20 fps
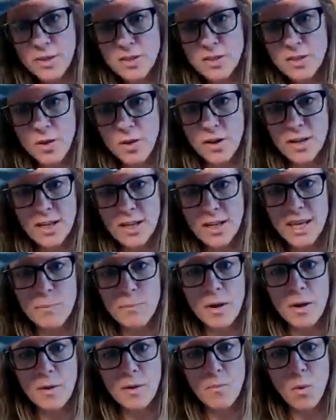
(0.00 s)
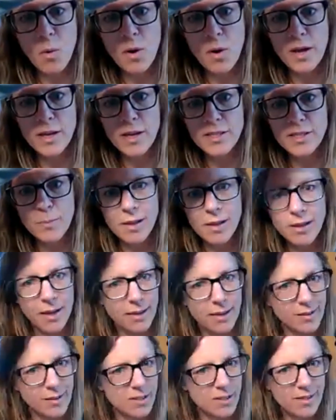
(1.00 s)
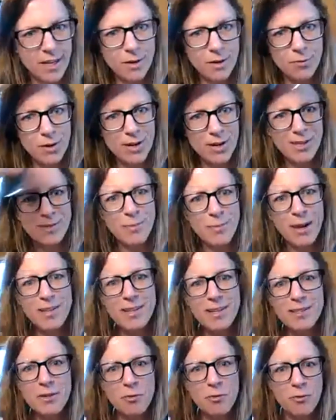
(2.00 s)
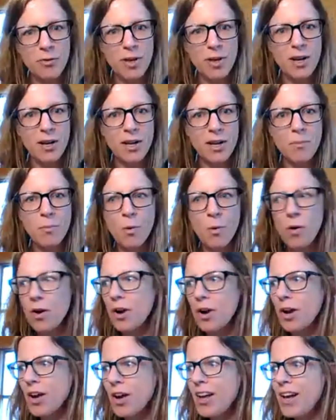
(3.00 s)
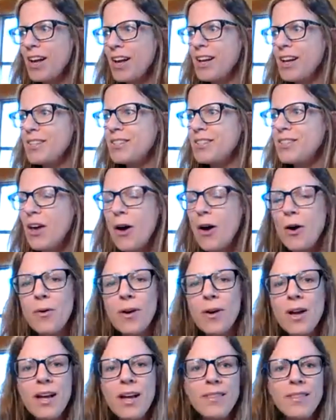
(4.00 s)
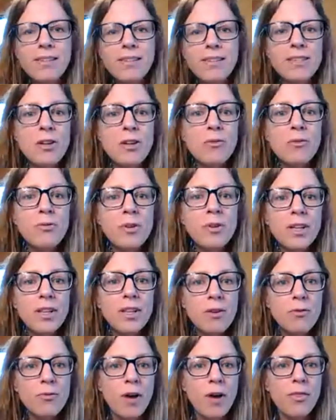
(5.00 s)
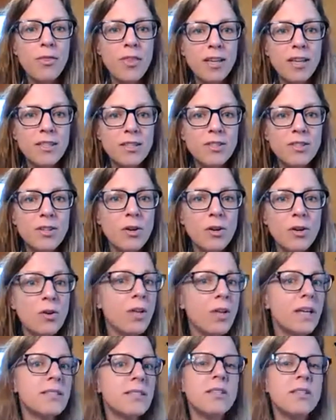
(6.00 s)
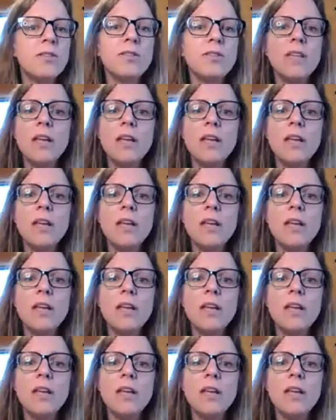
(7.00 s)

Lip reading: this on to keep it moist, but like just like Rena's, mine doesn't fit anymore. So this is a really fun thing to do, like stuff